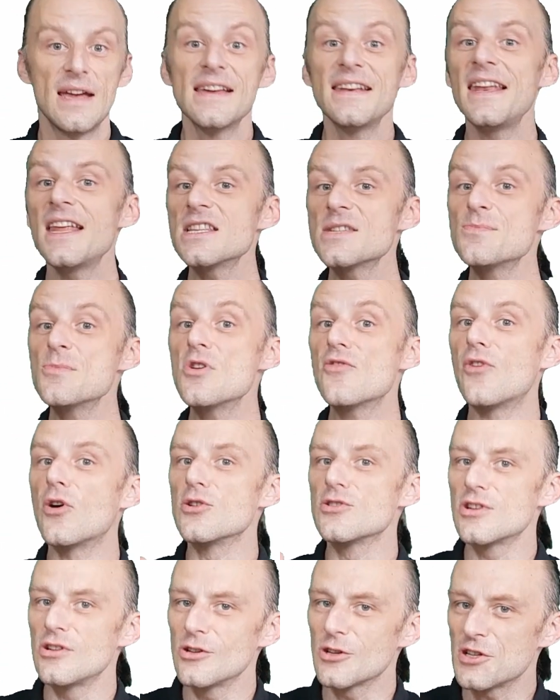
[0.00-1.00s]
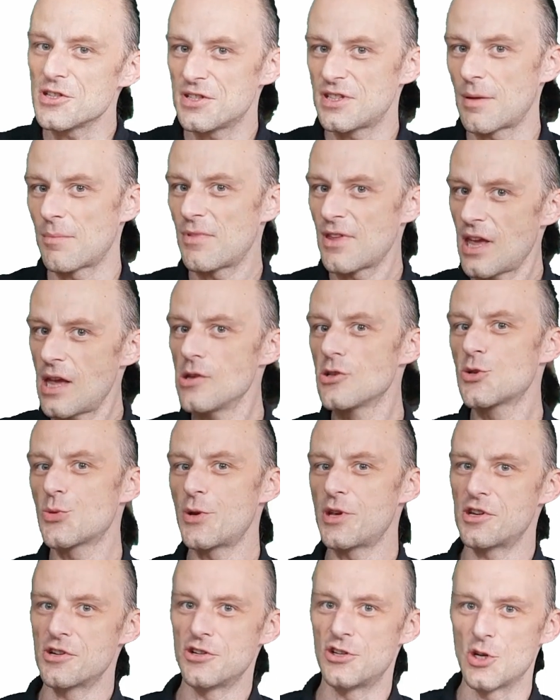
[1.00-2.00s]
Let's move on to look at something else we
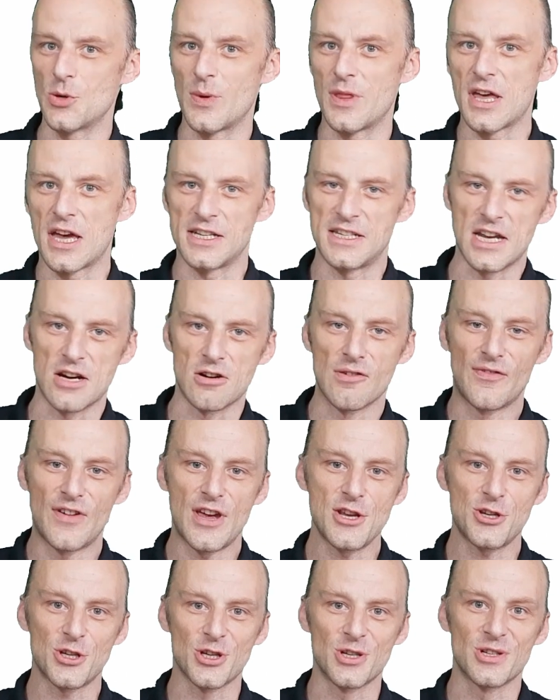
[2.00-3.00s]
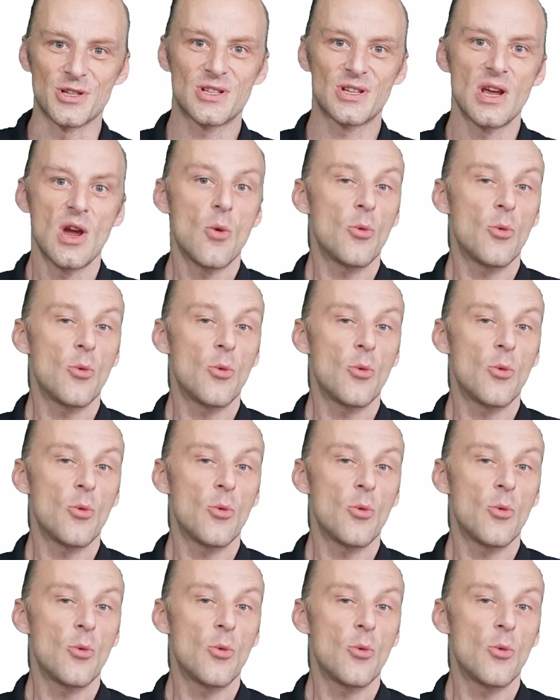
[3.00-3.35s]
can do with our derivations.